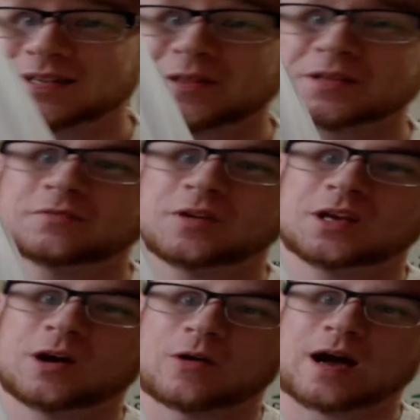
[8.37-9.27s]
In this
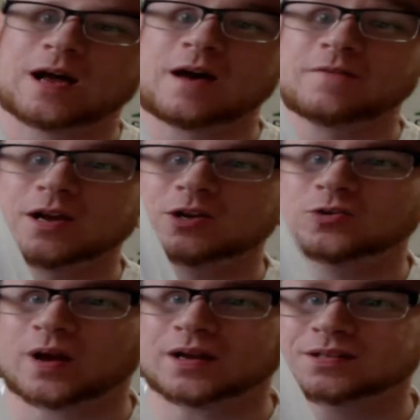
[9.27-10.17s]
video, I have a
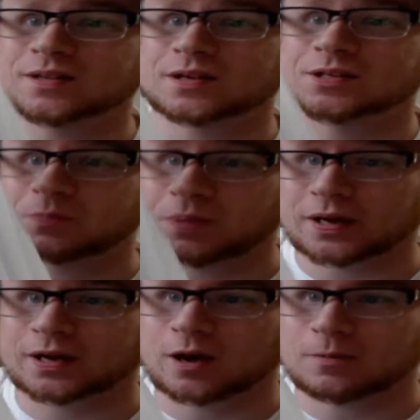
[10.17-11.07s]
Craigslist
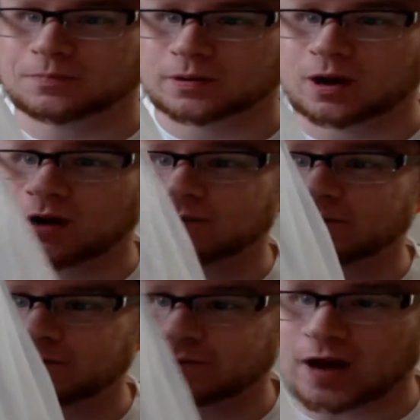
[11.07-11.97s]
pickup of
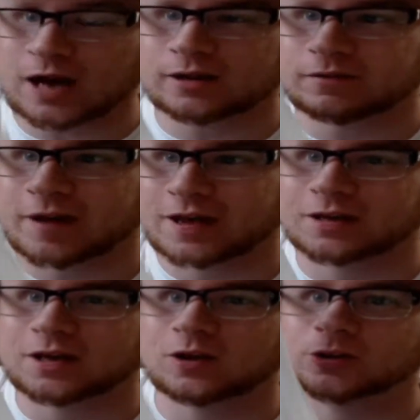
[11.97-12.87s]
5
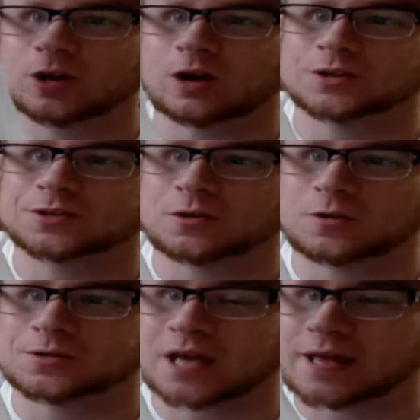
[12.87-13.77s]
handheld
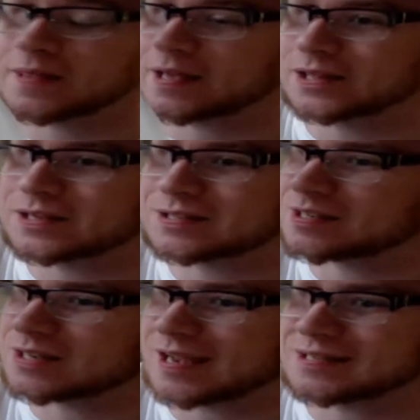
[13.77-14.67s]
consoles and they
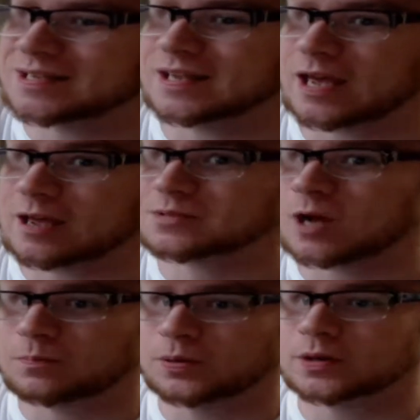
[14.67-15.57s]
listed 19 games.
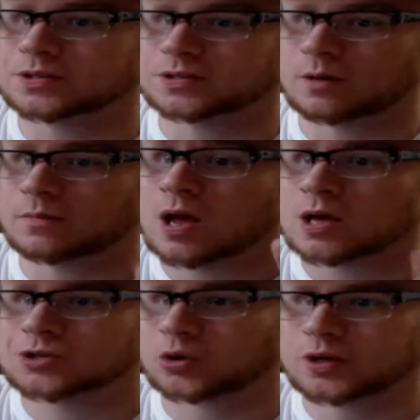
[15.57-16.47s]
I'll put some
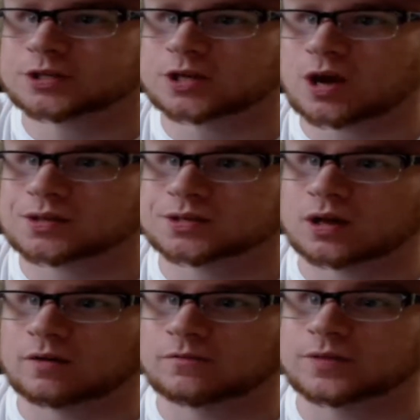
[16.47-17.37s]
screenshots
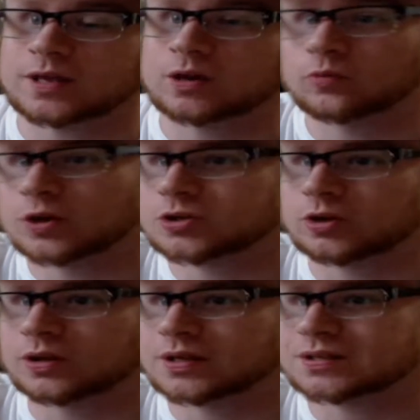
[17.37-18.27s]
of the
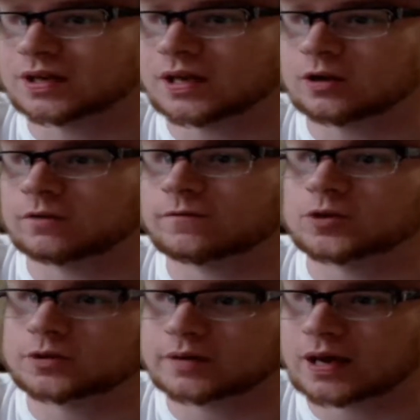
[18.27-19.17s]
original listing here for
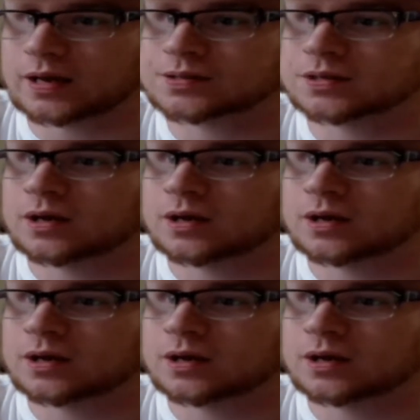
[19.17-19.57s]
you guys.